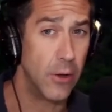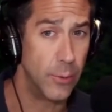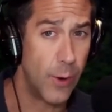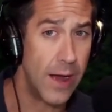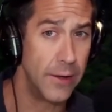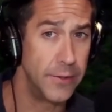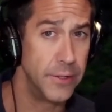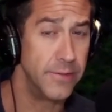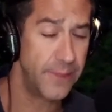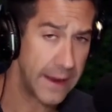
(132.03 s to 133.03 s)
All the while,
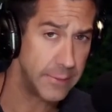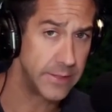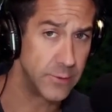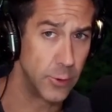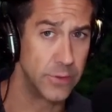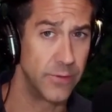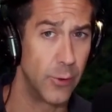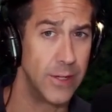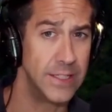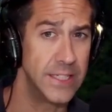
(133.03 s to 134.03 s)
the family of George
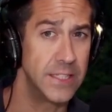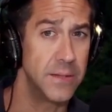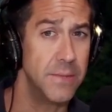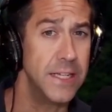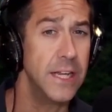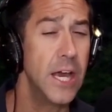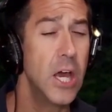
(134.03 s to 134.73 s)
Floyd is set to meet